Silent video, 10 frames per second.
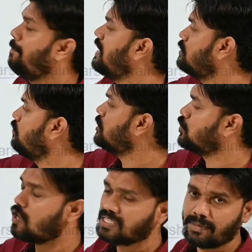means
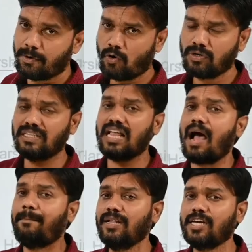which talks about
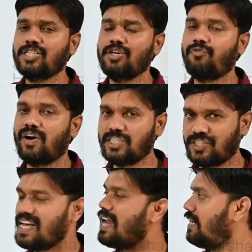the application
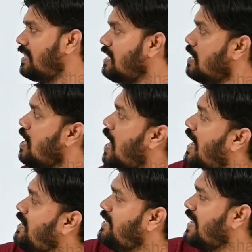functionality,
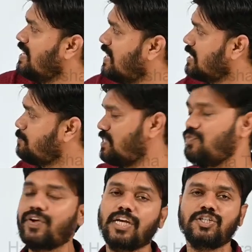and technical
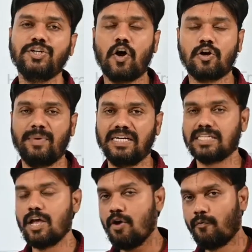specification
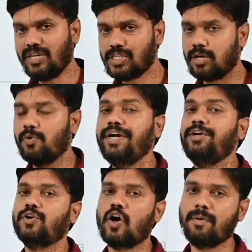documents which are
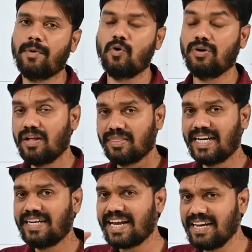going to talk about
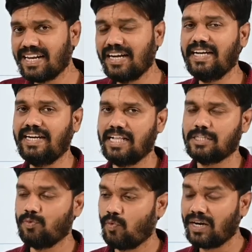the technical
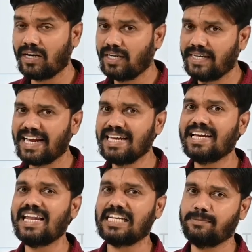details. What are the
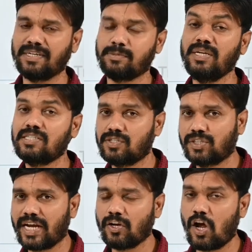technical aspects, means
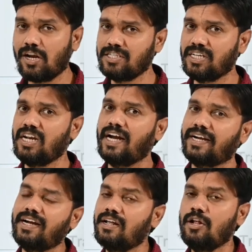technology
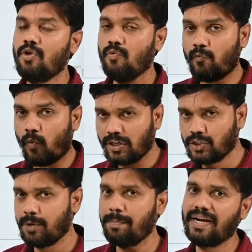related, what
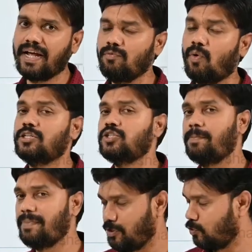should be done, what
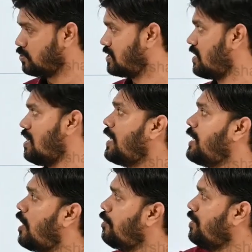should be used
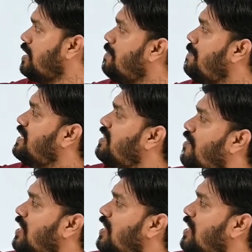in order to implement the